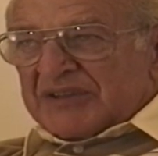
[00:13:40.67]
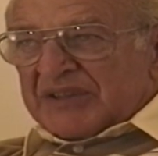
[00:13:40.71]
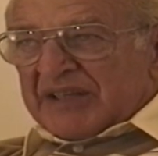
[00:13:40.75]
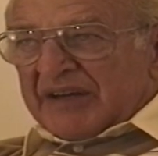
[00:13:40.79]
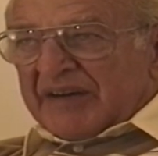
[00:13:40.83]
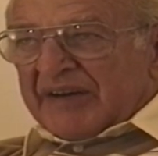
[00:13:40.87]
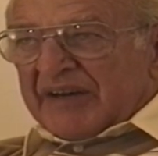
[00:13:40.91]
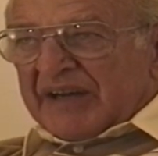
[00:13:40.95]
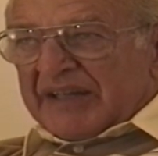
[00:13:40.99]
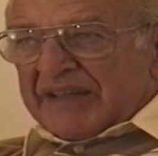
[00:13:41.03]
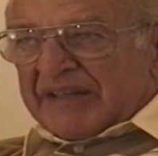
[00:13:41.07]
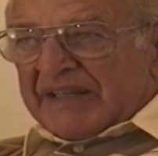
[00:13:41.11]

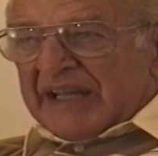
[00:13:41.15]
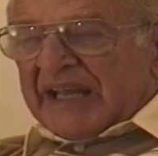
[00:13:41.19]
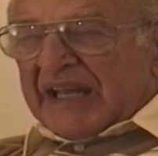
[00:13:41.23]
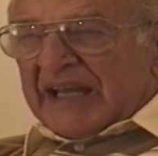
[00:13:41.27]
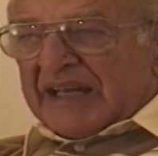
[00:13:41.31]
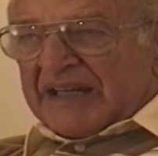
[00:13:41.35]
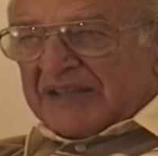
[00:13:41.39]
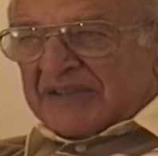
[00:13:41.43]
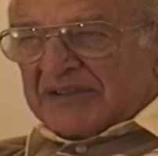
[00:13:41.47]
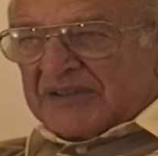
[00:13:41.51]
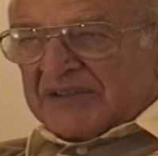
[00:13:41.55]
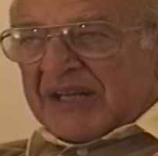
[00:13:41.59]
There they
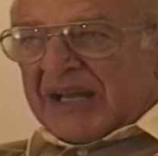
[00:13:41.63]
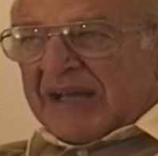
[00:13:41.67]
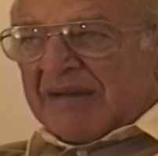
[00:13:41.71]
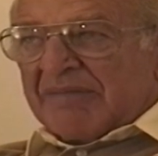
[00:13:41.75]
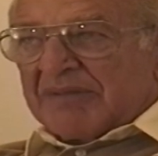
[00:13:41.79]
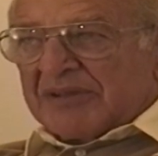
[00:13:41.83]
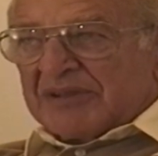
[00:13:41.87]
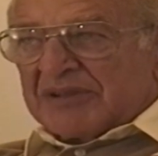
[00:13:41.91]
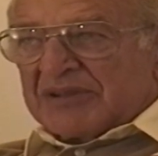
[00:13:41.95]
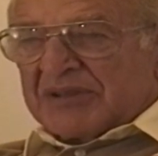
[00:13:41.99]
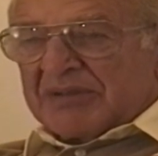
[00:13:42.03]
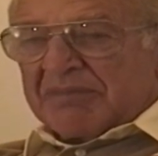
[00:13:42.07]
had
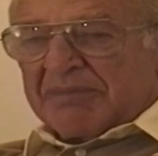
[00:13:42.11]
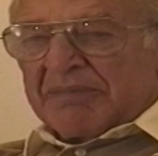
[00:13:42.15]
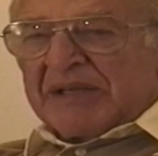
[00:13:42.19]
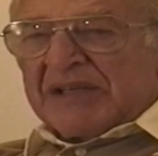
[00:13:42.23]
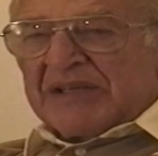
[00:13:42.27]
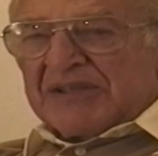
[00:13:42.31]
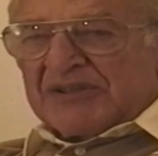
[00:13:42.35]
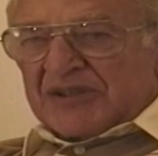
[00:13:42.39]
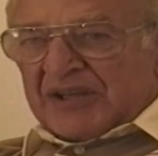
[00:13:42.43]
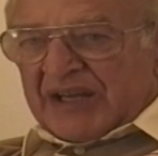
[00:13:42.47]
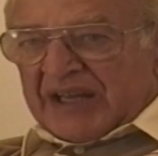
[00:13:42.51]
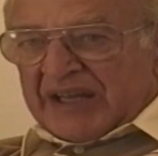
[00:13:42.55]
established a
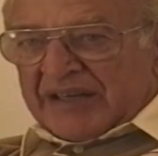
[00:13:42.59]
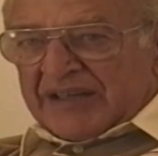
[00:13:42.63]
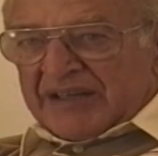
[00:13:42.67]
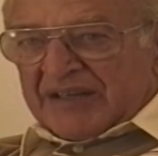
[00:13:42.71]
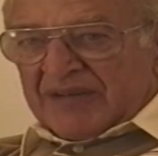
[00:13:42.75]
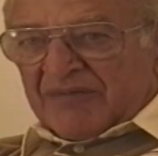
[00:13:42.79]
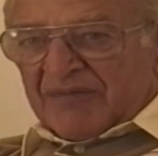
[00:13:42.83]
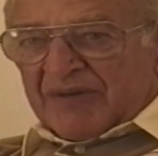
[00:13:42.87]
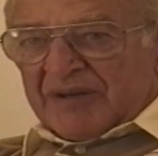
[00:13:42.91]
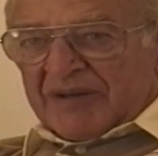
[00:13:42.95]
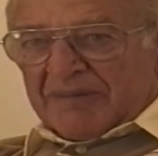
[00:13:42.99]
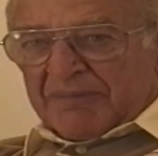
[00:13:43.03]
beachhead
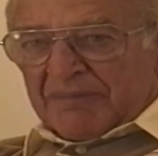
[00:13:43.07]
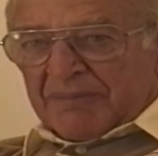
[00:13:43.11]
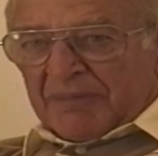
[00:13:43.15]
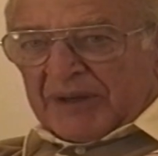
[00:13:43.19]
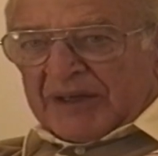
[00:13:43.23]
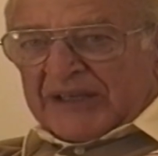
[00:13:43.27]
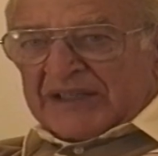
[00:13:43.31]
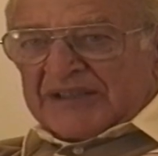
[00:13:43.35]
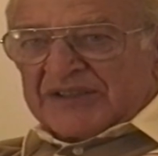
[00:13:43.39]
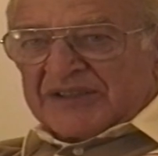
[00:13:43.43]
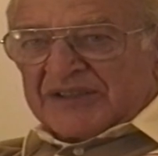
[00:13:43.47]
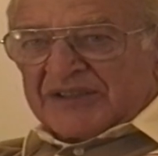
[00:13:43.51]
in one
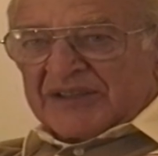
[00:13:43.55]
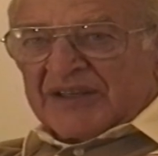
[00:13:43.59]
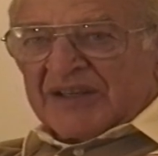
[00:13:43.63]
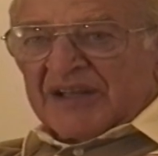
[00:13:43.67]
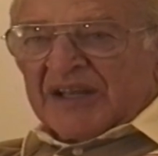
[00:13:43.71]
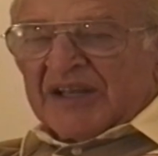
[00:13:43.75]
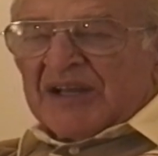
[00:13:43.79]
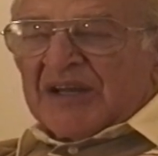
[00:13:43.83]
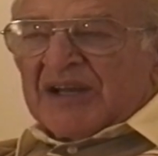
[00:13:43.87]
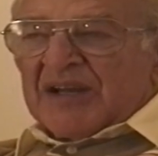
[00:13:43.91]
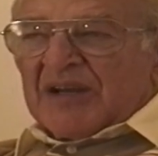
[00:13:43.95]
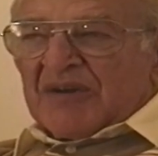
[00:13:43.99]
place, and
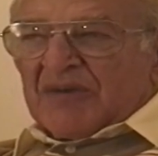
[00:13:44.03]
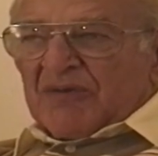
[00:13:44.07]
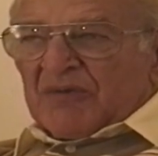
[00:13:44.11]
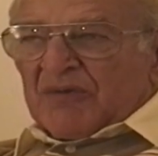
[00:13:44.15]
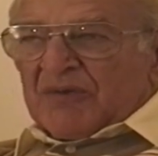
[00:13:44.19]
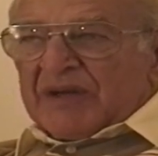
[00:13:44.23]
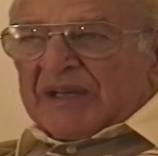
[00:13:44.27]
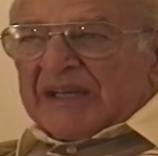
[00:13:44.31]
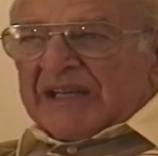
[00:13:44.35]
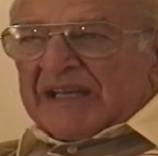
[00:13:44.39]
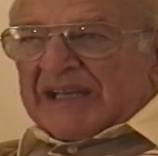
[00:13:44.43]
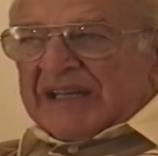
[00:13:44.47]

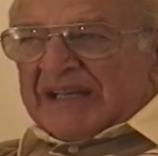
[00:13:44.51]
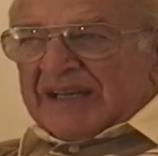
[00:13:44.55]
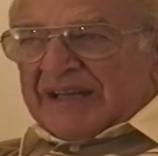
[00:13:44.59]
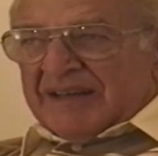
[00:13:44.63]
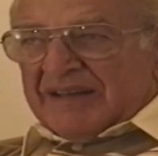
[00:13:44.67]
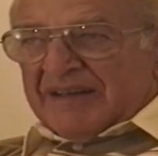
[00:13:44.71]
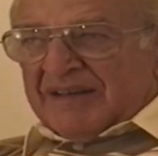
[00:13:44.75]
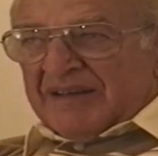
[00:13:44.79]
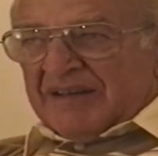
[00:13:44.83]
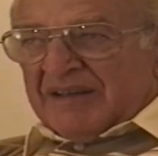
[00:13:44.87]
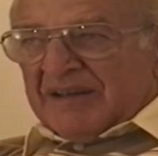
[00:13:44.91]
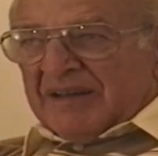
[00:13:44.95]
we
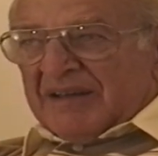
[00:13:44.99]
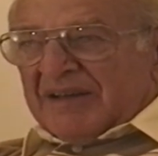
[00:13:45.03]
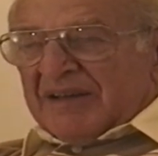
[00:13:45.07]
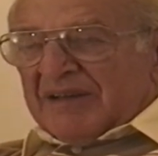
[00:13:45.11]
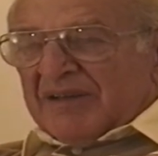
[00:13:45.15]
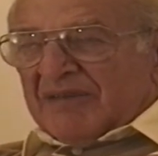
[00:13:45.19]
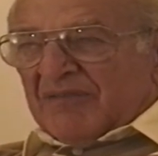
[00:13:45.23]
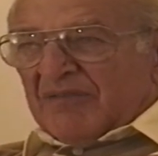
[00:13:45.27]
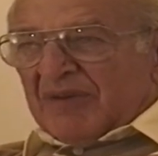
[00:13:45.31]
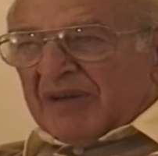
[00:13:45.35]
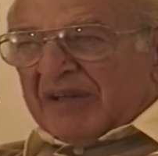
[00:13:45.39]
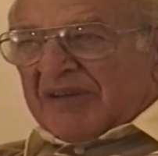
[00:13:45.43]

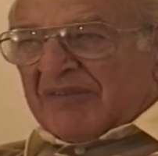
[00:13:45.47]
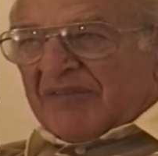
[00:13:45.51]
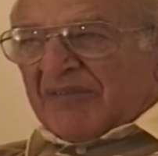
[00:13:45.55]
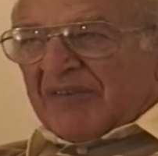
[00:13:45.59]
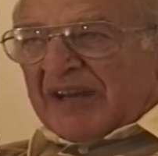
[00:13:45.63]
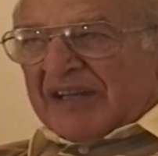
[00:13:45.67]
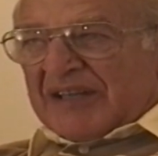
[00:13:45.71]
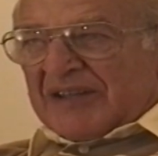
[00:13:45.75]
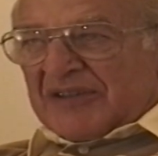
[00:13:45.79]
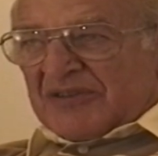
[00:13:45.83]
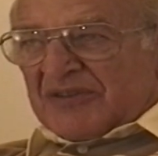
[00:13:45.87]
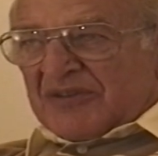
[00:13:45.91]
went
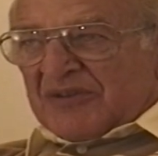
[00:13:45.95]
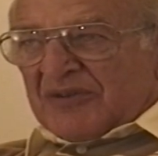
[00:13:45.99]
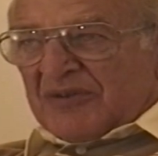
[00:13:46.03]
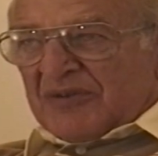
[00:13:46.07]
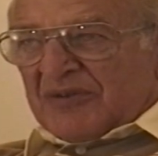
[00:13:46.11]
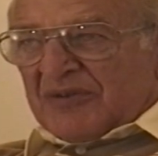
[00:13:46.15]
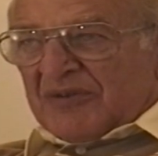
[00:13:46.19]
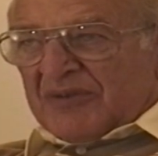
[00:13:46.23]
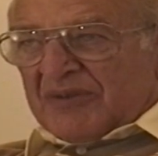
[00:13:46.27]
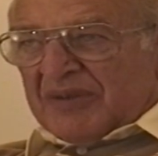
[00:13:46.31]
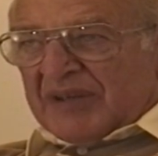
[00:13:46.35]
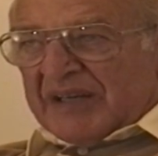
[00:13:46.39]
right
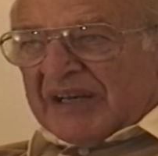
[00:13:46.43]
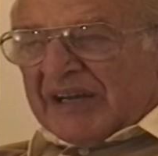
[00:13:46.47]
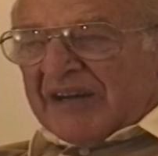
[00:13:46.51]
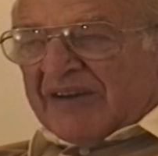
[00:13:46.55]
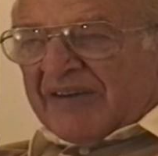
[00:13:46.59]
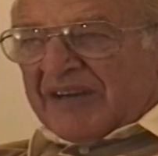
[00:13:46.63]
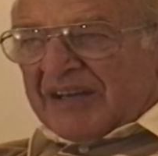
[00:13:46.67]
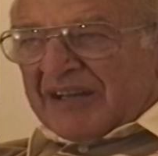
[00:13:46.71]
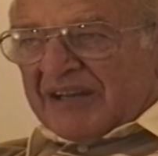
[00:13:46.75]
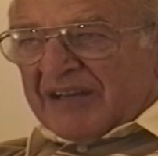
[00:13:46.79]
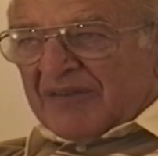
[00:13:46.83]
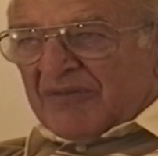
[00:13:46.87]
through an
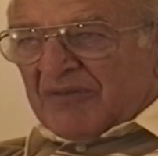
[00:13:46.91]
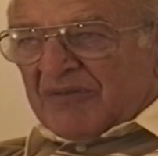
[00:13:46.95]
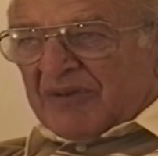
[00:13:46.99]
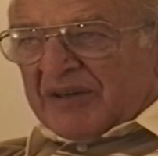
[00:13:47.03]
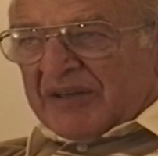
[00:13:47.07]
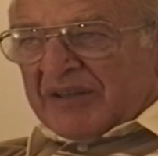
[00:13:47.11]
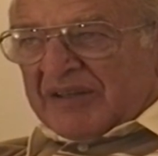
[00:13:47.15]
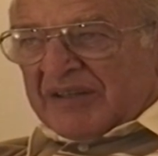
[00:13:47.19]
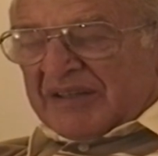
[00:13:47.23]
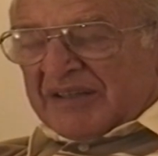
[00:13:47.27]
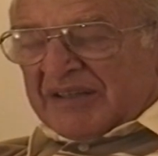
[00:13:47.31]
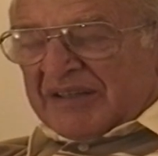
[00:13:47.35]
area
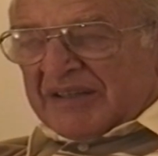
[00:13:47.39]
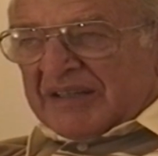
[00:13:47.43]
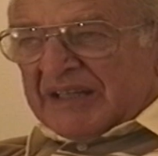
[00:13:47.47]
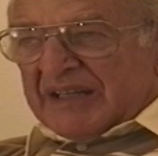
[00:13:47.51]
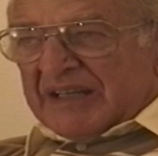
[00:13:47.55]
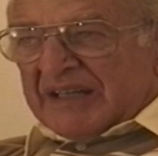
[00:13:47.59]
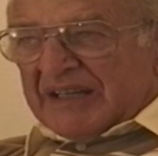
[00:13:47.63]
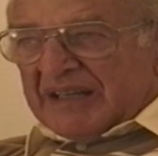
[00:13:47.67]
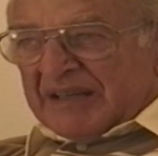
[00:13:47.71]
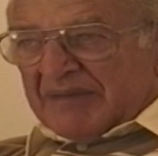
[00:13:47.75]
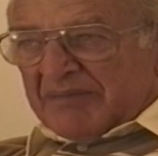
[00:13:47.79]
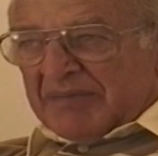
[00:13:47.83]
where
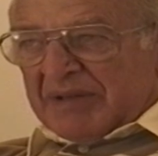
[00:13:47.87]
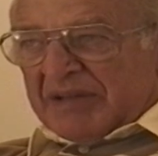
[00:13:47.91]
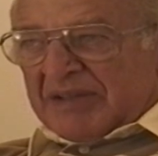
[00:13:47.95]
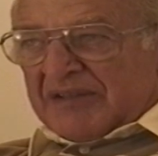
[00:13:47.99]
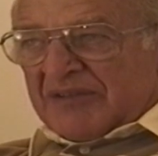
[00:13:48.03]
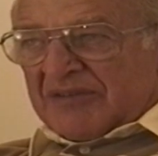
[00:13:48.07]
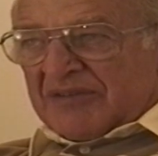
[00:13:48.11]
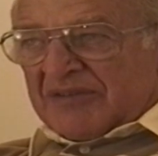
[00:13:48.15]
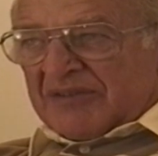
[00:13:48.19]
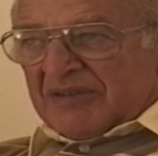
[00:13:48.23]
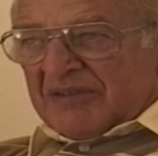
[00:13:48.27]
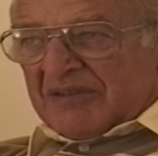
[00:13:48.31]
they had
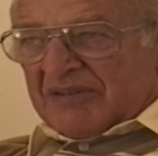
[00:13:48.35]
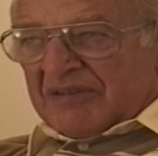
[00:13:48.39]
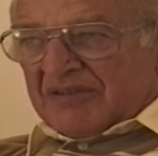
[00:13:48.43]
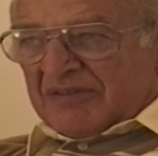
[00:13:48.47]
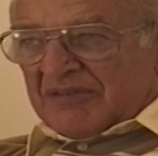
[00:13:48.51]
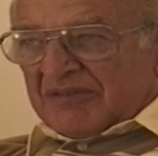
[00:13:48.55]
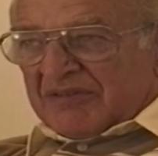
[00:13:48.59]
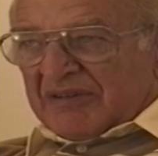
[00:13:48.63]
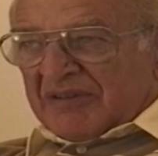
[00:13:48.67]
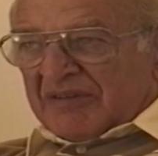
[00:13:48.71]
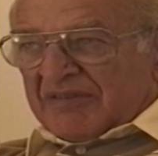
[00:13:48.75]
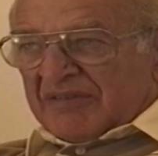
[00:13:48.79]
been
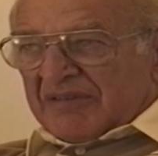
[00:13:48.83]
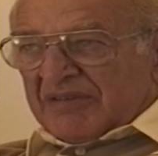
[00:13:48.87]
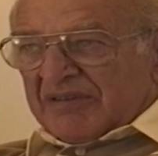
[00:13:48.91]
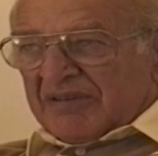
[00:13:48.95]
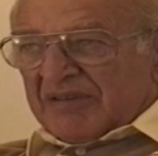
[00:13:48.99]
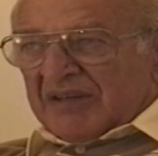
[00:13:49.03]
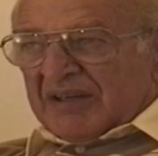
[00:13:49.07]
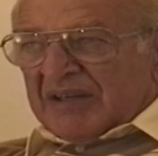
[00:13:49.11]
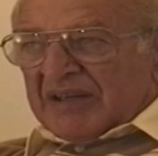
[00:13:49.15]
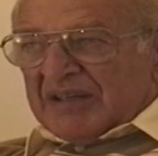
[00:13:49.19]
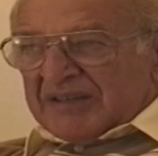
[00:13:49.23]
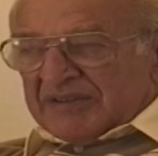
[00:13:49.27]
through
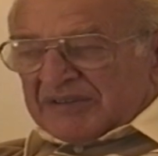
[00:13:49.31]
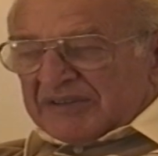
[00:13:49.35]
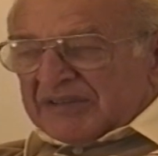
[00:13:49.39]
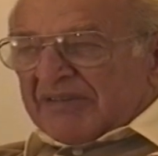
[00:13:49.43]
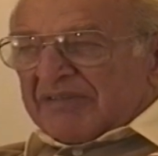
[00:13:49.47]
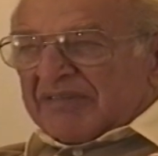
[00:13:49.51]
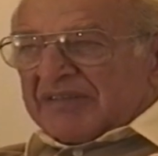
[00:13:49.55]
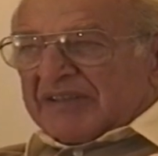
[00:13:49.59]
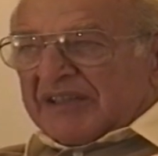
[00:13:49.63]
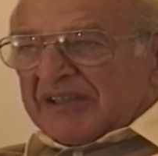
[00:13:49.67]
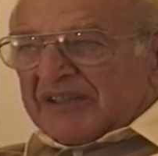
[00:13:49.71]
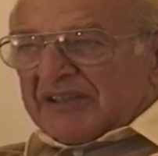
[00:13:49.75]

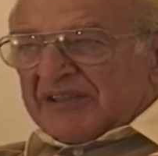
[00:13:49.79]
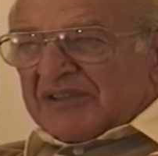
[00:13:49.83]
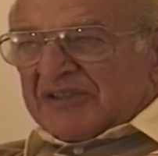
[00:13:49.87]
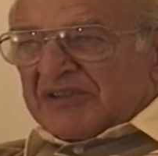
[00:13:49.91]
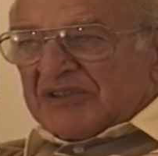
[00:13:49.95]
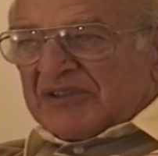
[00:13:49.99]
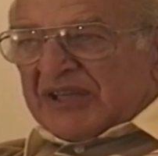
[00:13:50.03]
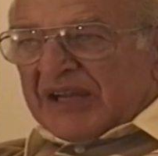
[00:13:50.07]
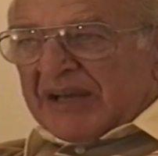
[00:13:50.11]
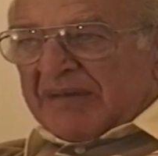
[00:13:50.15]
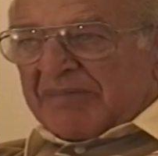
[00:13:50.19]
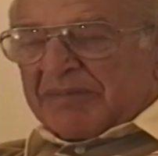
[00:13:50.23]
several
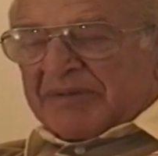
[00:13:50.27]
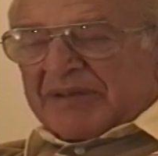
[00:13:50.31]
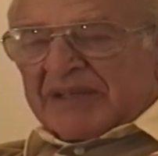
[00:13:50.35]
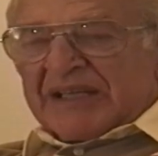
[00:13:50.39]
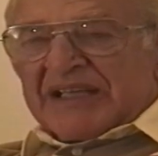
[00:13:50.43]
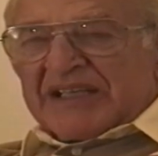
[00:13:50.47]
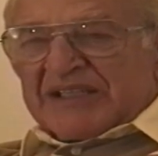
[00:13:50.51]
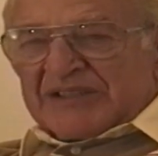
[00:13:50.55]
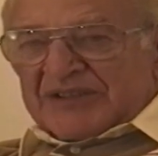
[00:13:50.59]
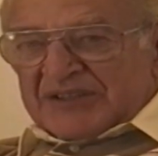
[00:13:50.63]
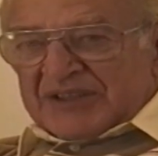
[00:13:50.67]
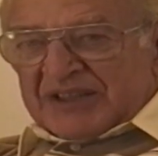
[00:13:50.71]
hundred
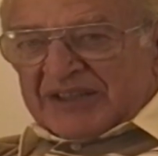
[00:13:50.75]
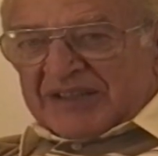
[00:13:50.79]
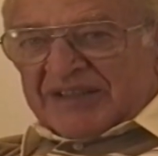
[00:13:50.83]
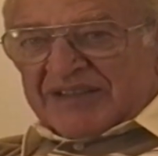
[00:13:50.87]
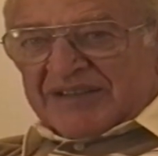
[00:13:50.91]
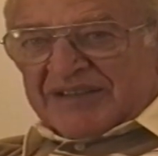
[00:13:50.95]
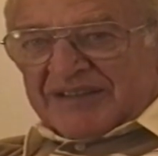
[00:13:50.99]
Japanese had